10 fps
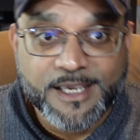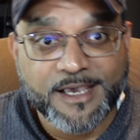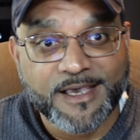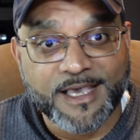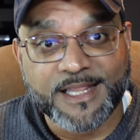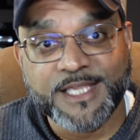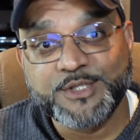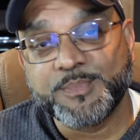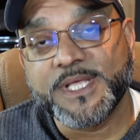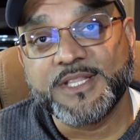uh, I like
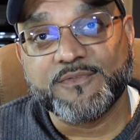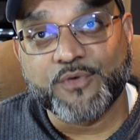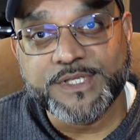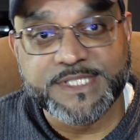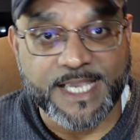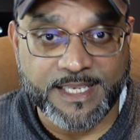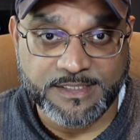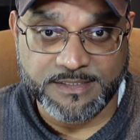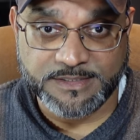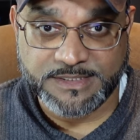to play the voice
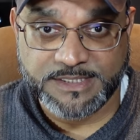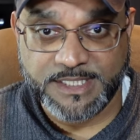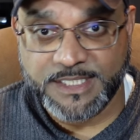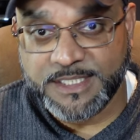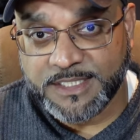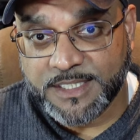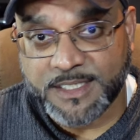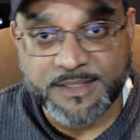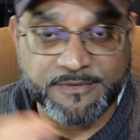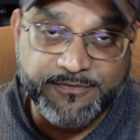diagonals in
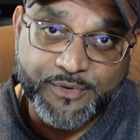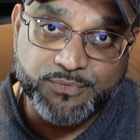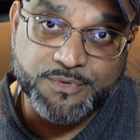the few,